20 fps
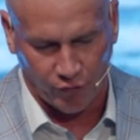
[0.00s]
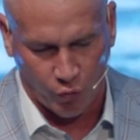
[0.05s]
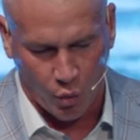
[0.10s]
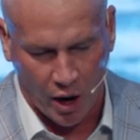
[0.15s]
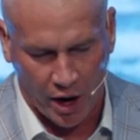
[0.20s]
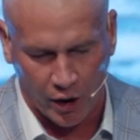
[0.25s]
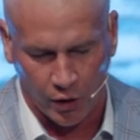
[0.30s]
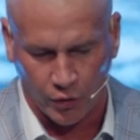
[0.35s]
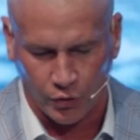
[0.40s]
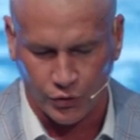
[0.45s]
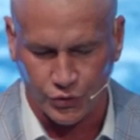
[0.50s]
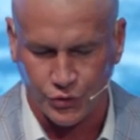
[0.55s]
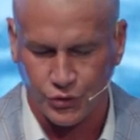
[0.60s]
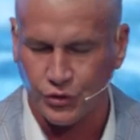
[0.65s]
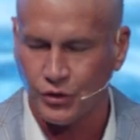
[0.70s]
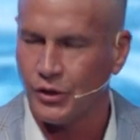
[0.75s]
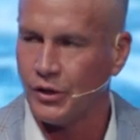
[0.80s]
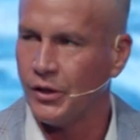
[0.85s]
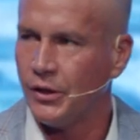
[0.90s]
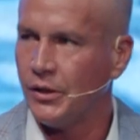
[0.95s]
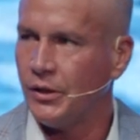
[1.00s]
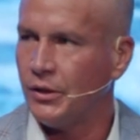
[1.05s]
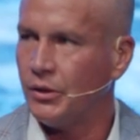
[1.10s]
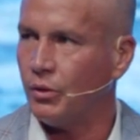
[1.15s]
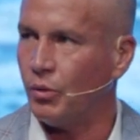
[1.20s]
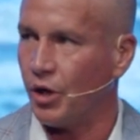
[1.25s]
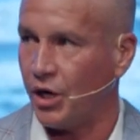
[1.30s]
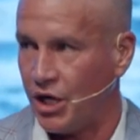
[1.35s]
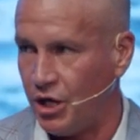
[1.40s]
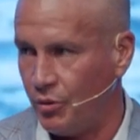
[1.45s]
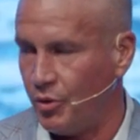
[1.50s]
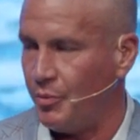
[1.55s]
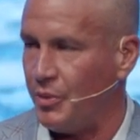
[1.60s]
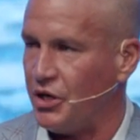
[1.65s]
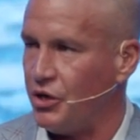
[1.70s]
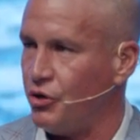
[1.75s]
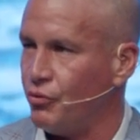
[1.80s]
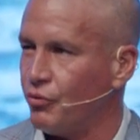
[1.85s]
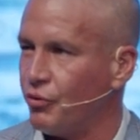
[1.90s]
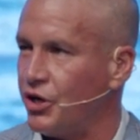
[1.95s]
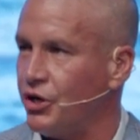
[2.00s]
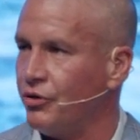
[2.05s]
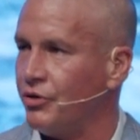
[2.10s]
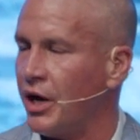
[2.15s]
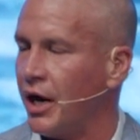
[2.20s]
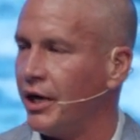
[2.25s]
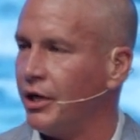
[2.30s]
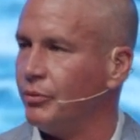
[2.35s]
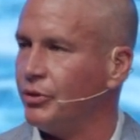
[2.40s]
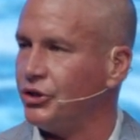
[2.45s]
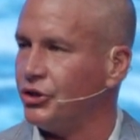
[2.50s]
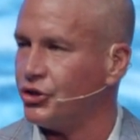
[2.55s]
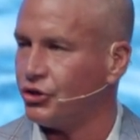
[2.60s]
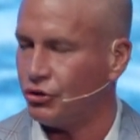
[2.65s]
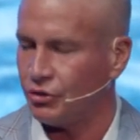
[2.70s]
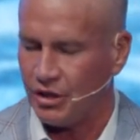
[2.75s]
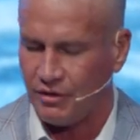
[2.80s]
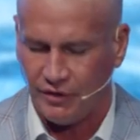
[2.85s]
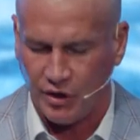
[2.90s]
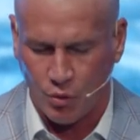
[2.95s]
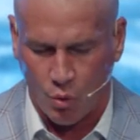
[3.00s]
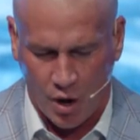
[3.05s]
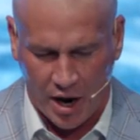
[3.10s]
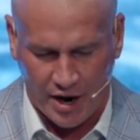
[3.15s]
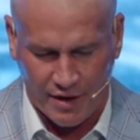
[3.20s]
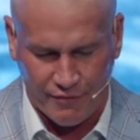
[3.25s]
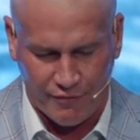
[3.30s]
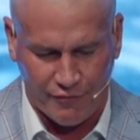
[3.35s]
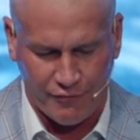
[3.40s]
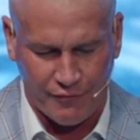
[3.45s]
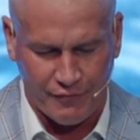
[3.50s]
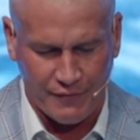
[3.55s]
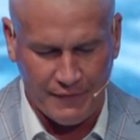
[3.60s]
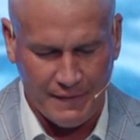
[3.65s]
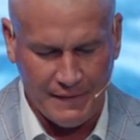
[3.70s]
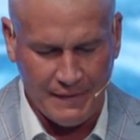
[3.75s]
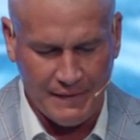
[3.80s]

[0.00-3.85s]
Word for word: Wales, where he would be reunited with his grieving wife.